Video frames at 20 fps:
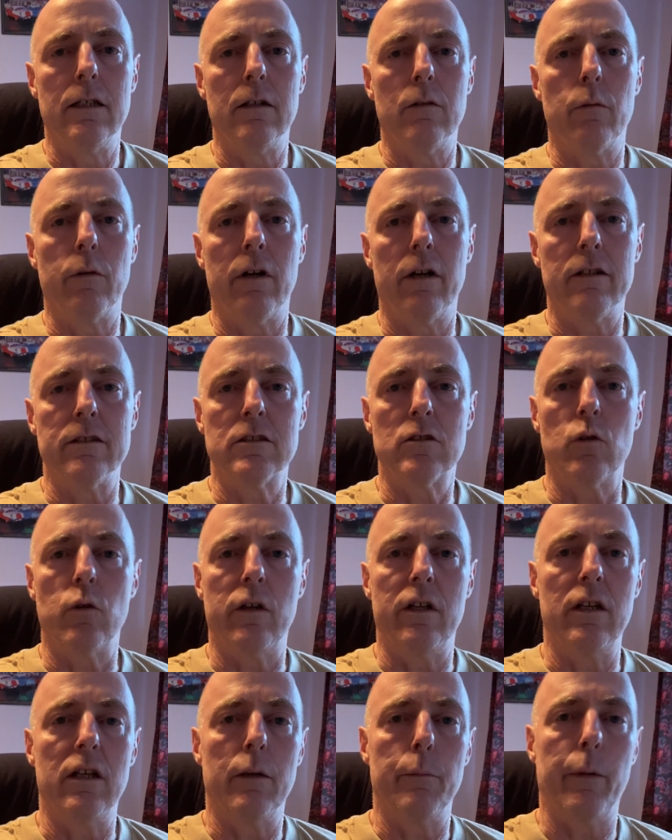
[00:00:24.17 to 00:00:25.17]
where I was
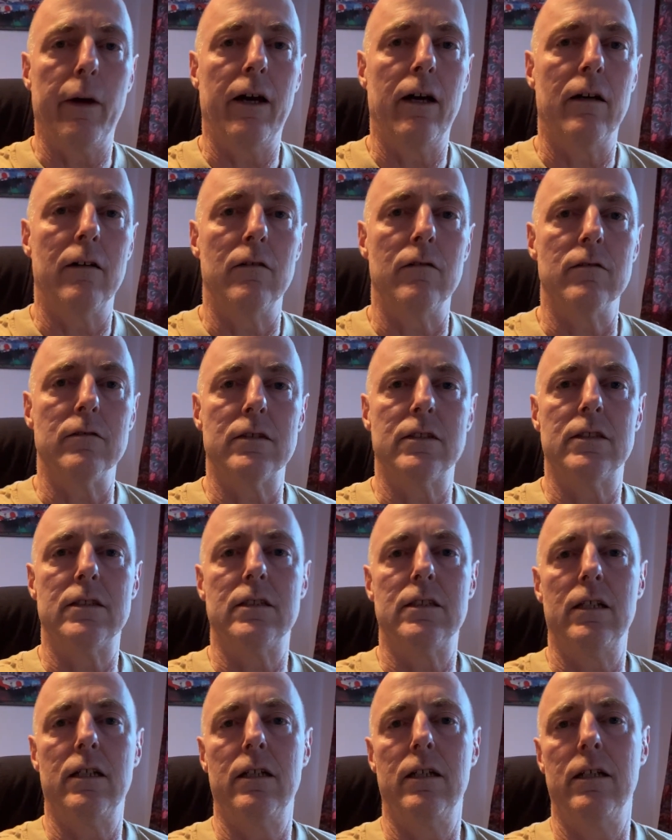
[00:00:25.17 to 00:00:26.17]
talking about
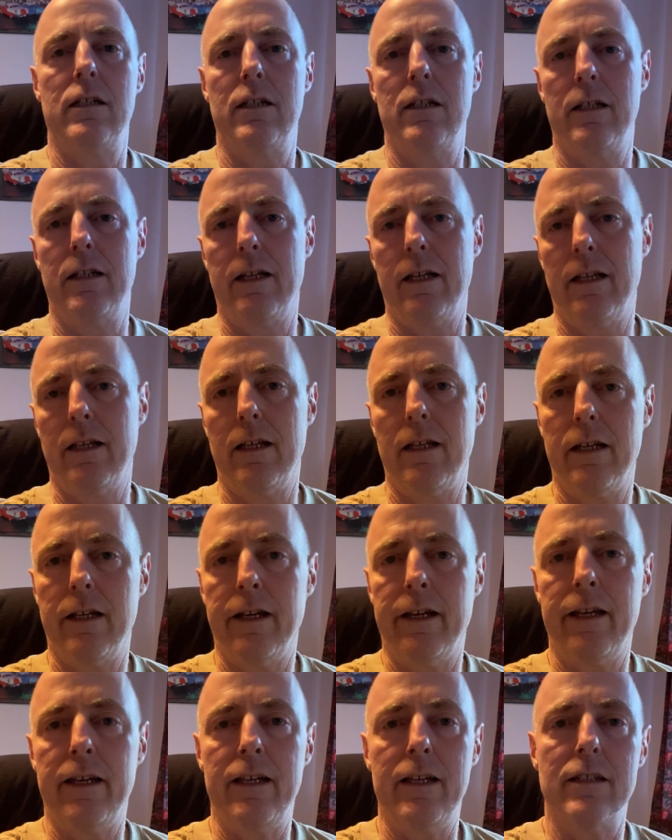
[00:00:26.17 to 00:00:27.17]

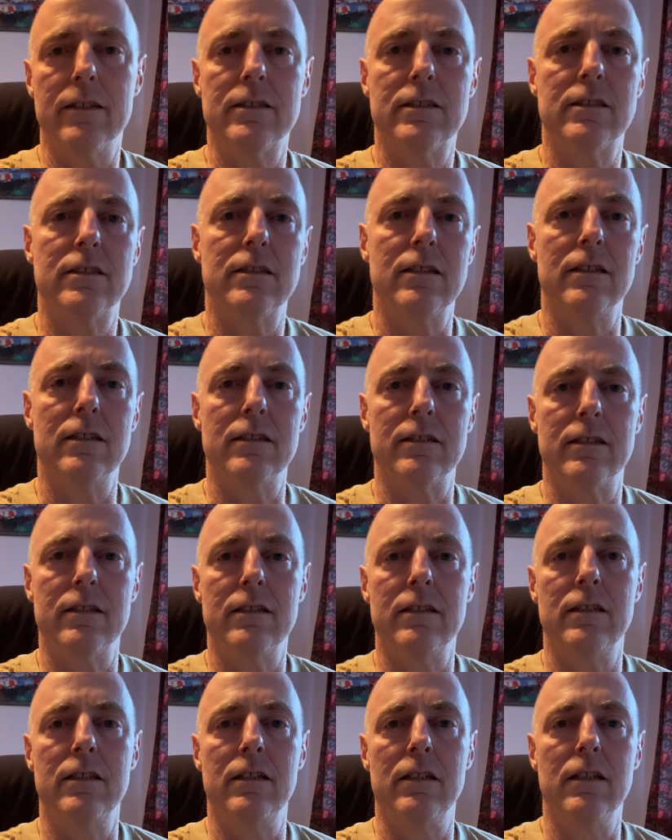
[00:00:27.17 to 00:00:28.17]
a
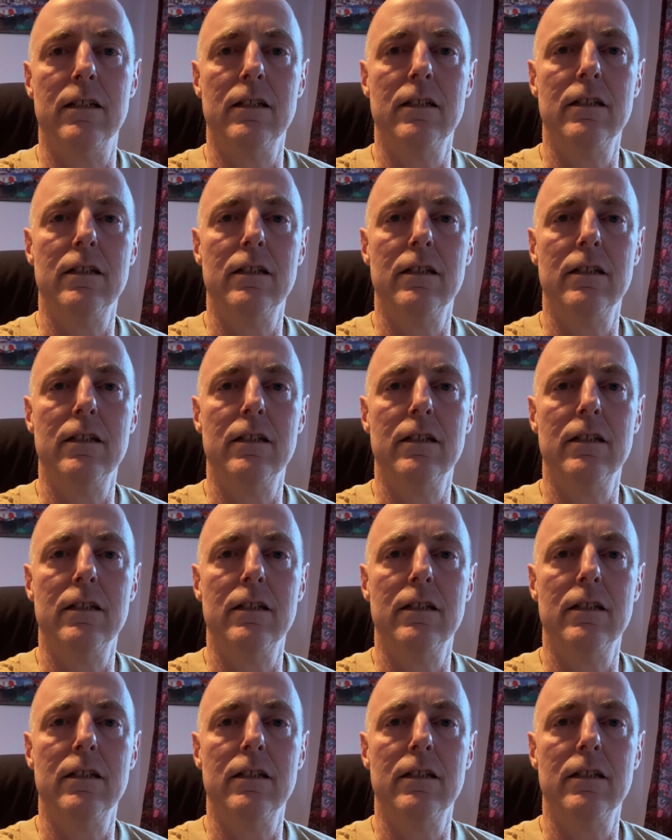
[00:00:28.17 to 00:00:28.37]
certain